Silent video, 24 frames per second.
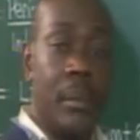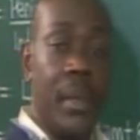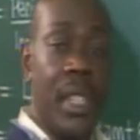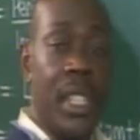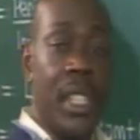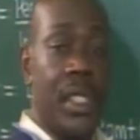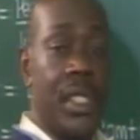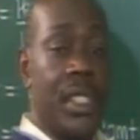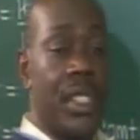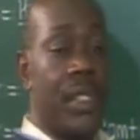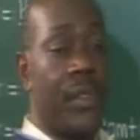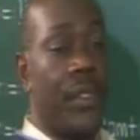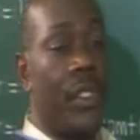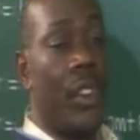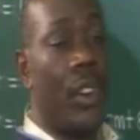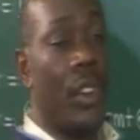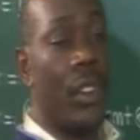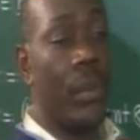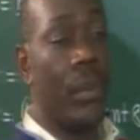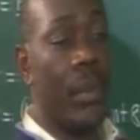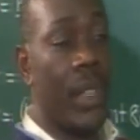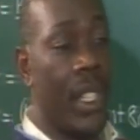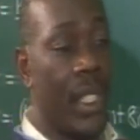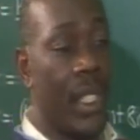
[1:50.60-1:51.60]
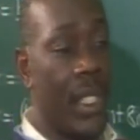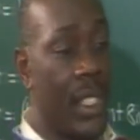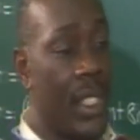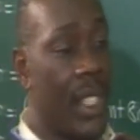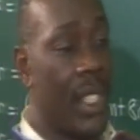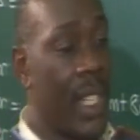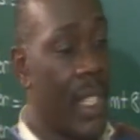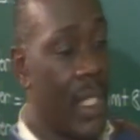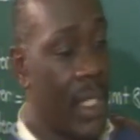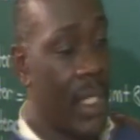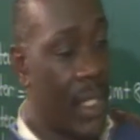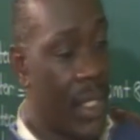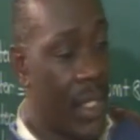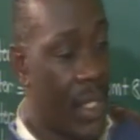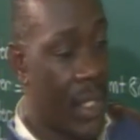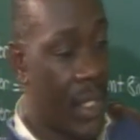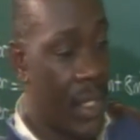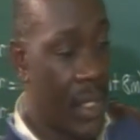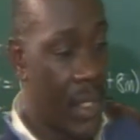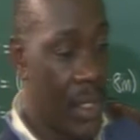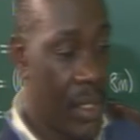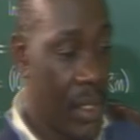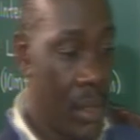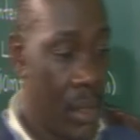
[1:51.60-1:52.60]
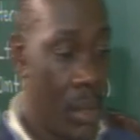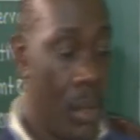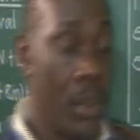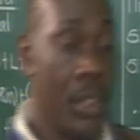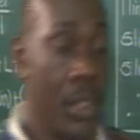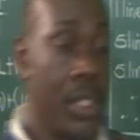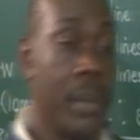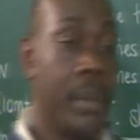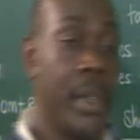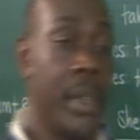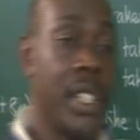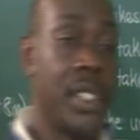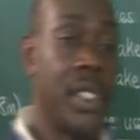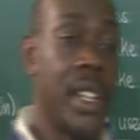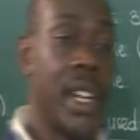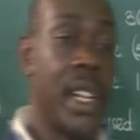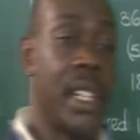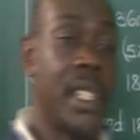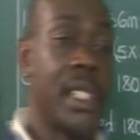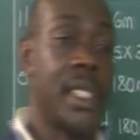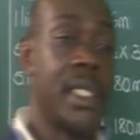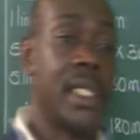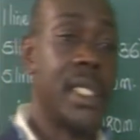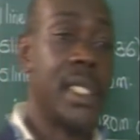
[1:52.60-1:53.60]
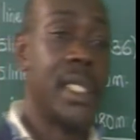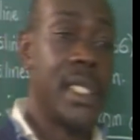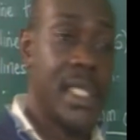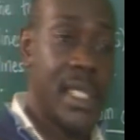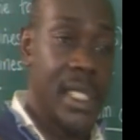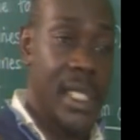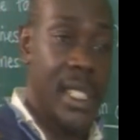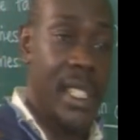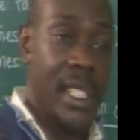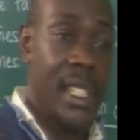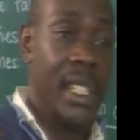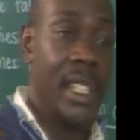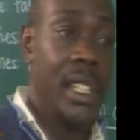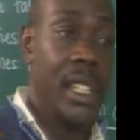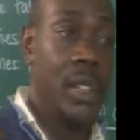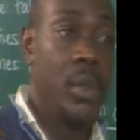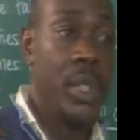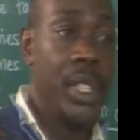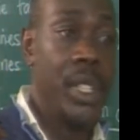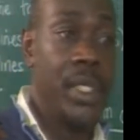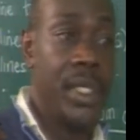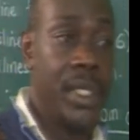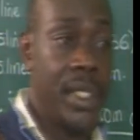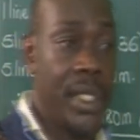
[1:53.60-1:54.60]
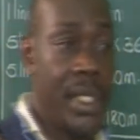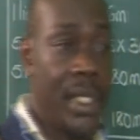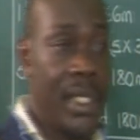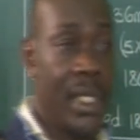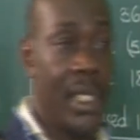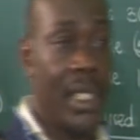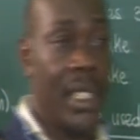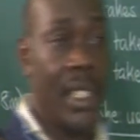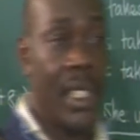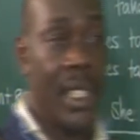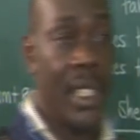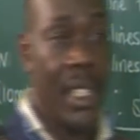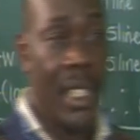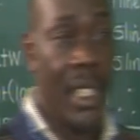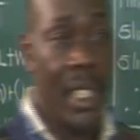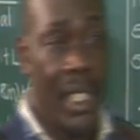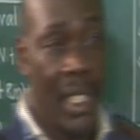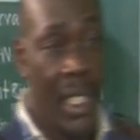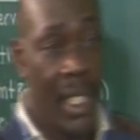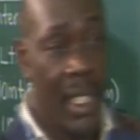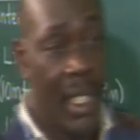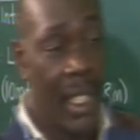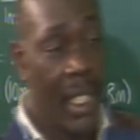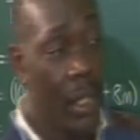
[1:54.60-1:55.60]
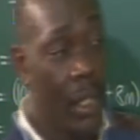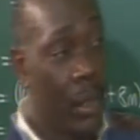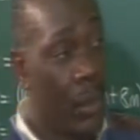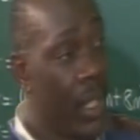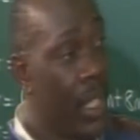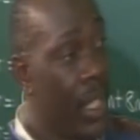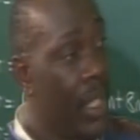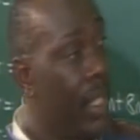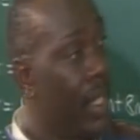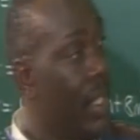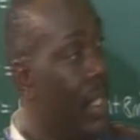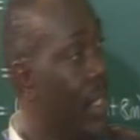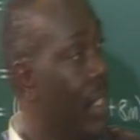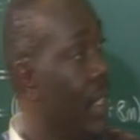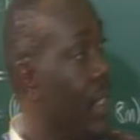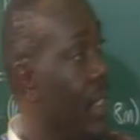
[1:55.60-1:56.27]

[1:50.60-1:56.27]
means volume in liters, so it measures liquids. Any liquid